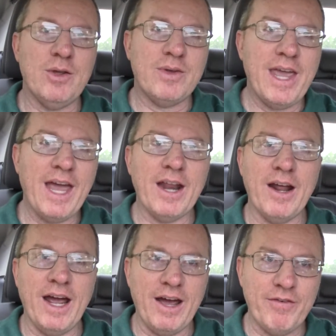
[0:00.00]
You
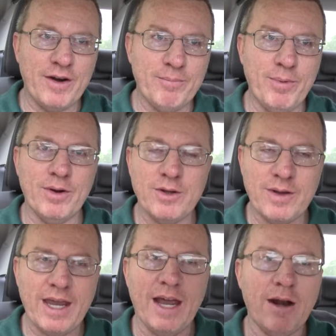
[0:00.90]
can't have an abort.
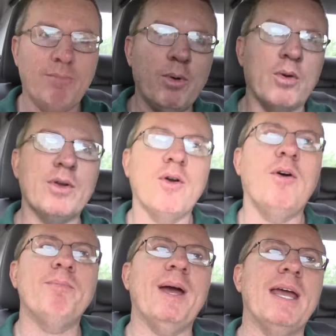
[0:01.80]
You can't abort your
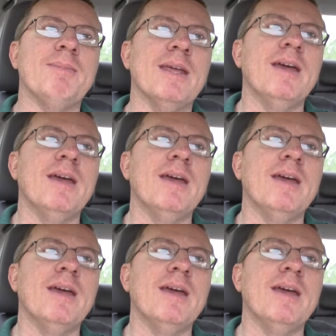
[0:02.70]
own baby.